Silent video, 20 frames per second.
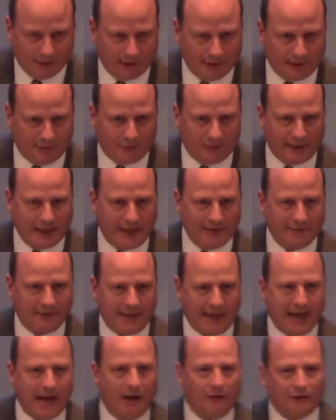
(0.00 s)
If we have an
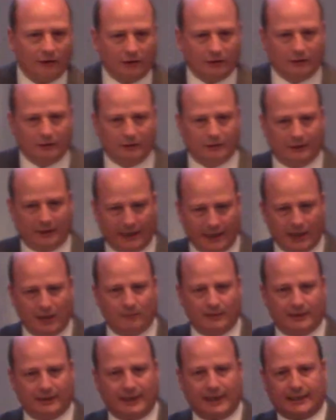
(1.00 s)
outer
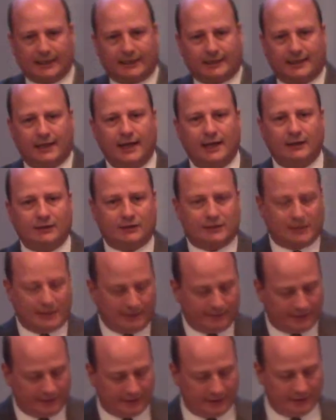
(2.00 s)
ailment like a cut or
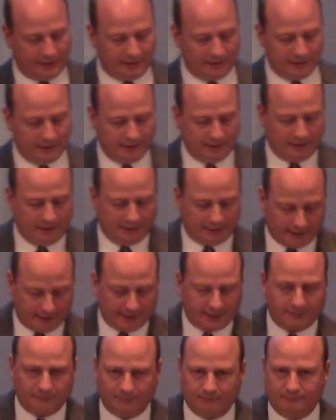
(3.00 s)
something
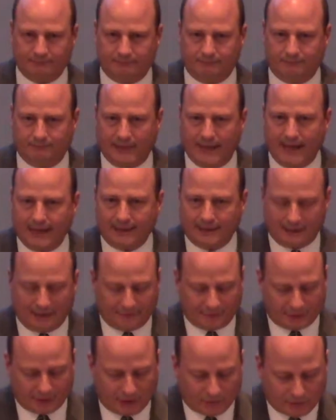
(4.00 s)
that's bad
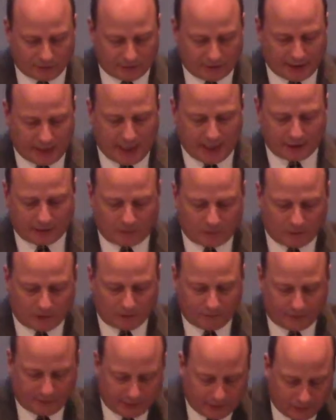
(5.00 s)
enough to go to a doctor, what
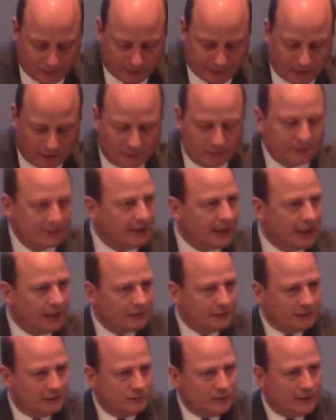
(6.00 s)
do? We go to a
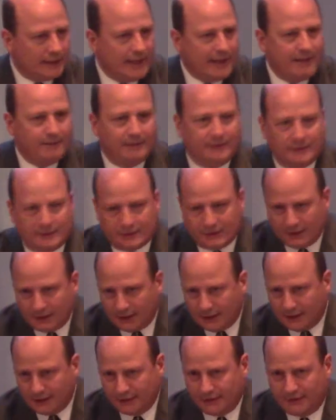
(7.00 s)
doctor and what happens?
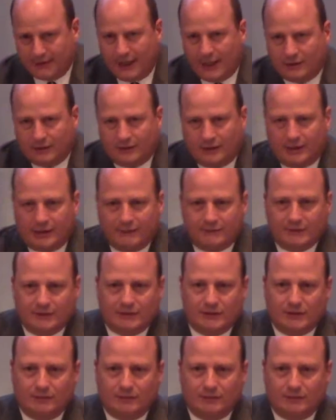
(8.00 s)
The doctor gives us